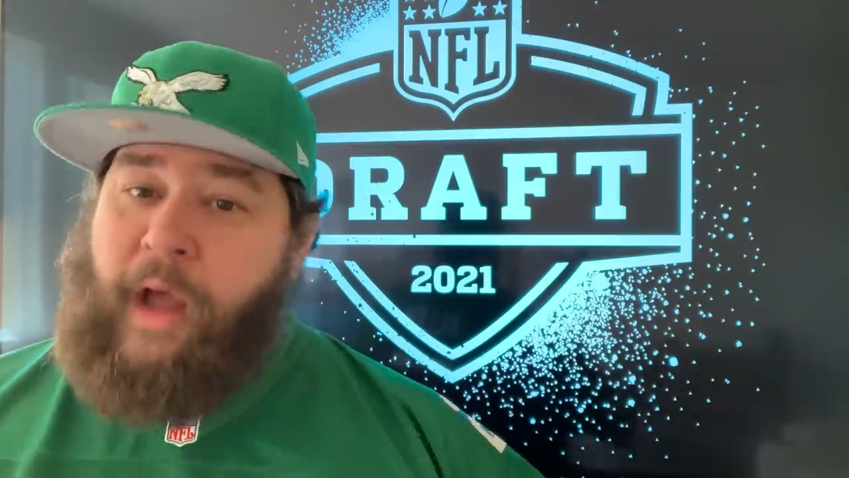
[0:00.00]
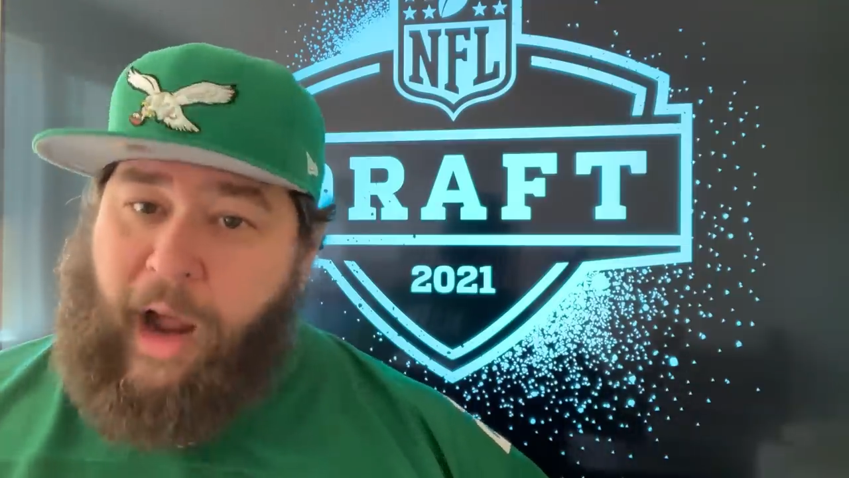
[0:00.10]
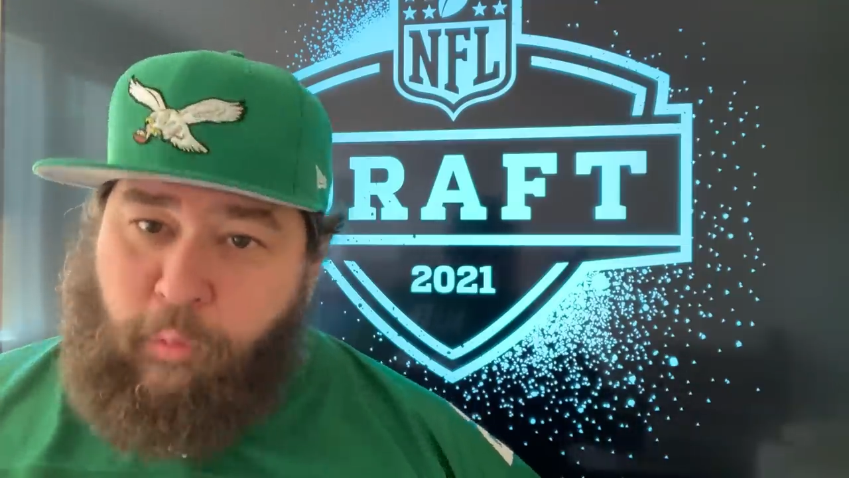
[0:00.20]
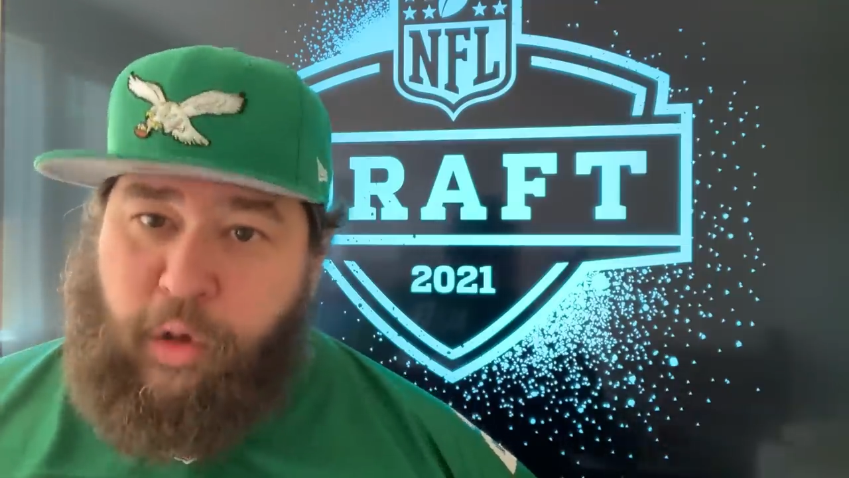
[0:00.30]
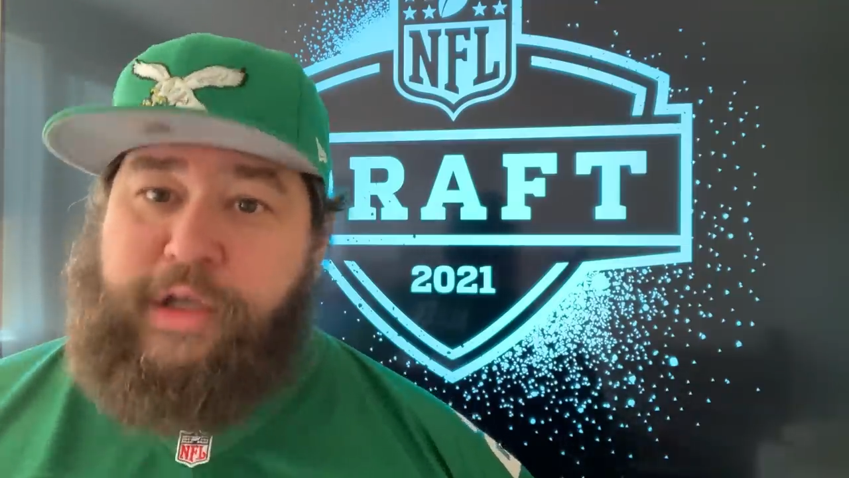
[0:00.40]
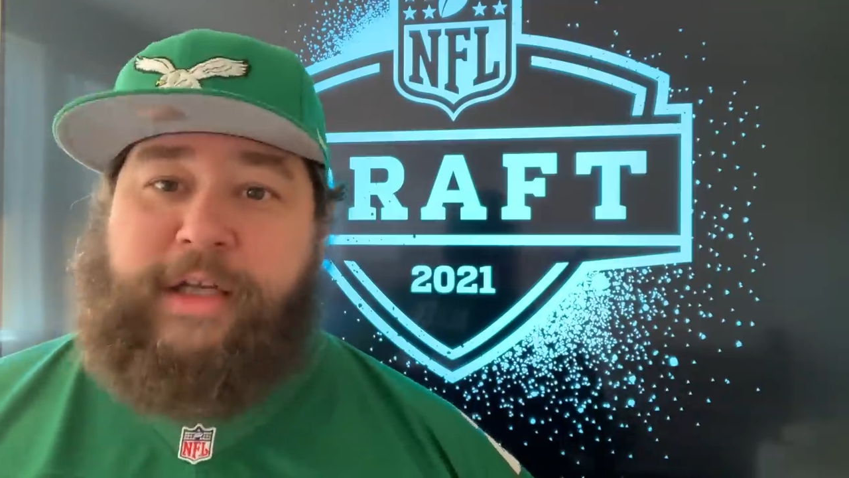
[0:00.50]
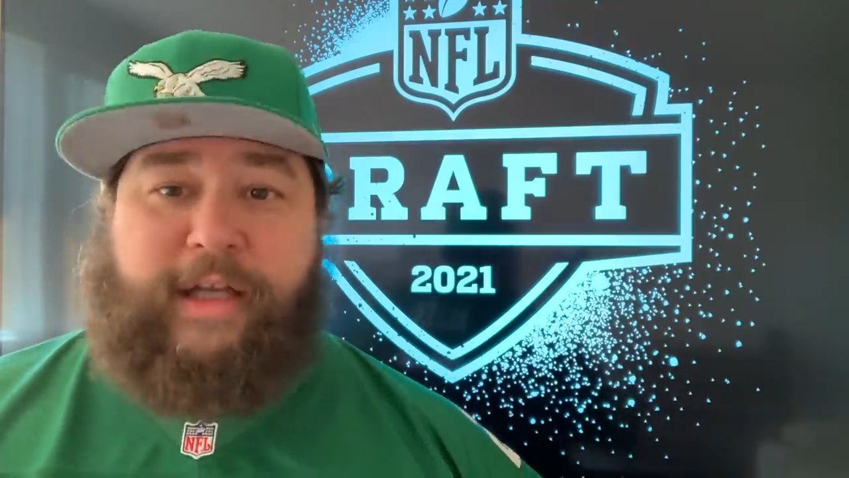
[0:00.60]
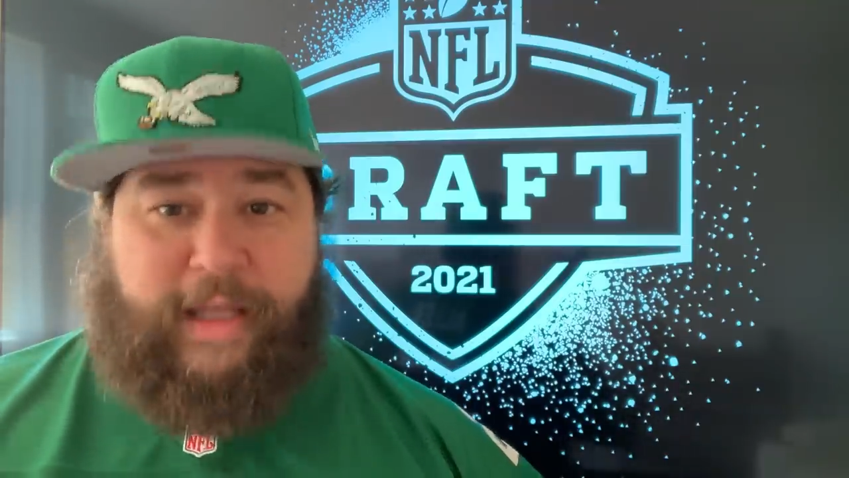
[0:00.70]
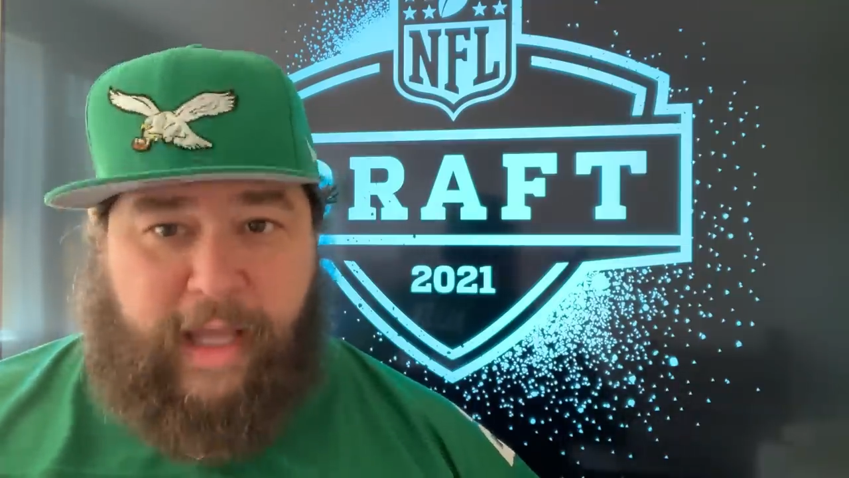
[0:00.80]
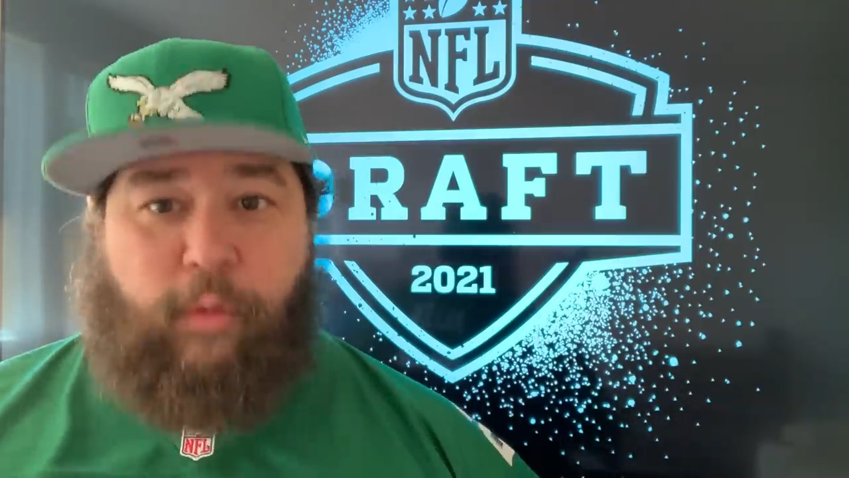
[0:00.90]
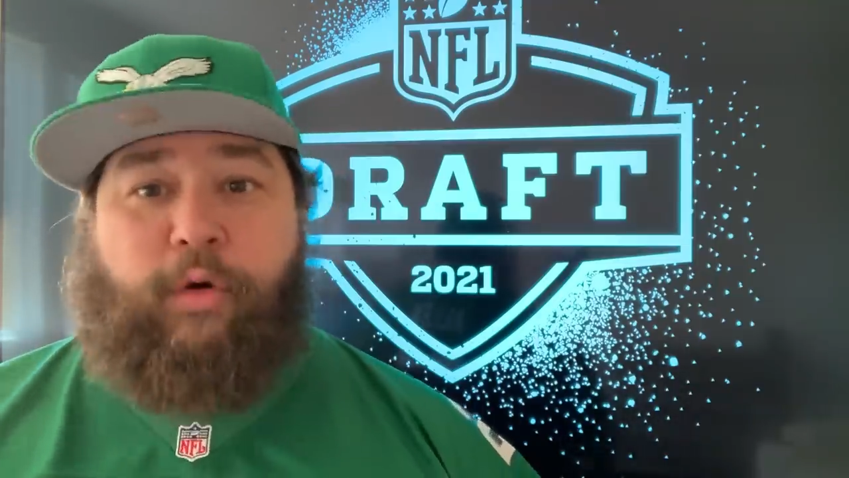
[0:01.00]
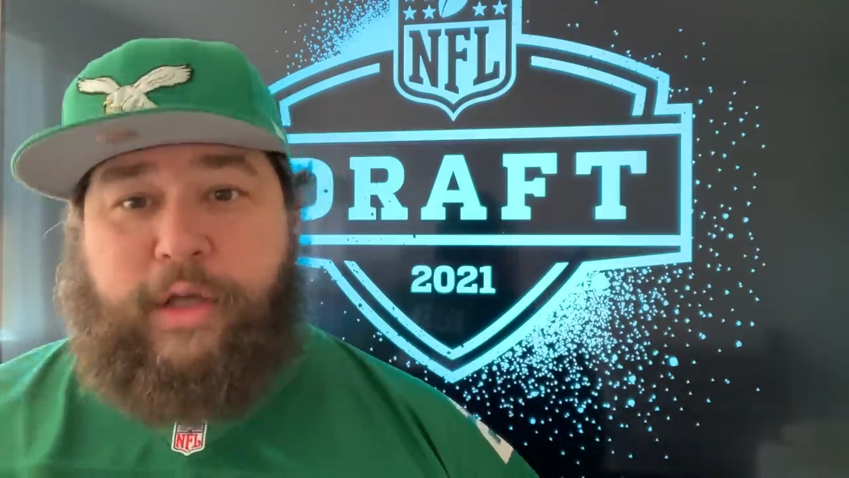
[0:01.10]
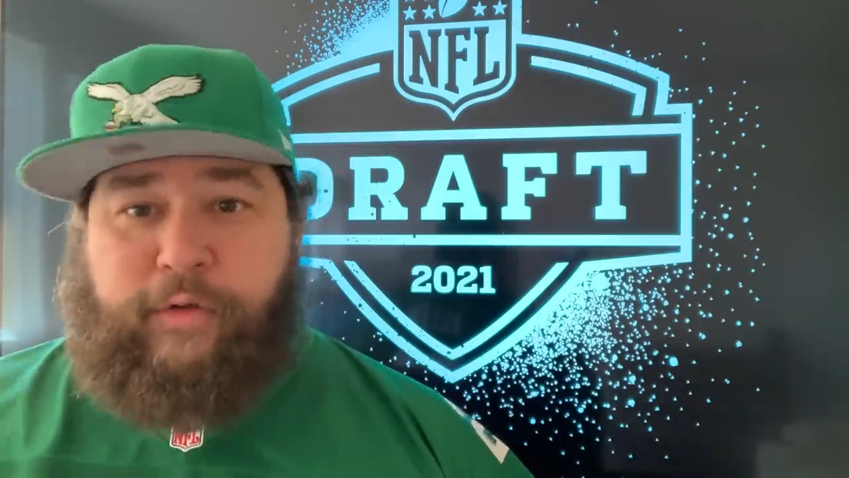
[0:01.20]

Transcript: I want you to get one of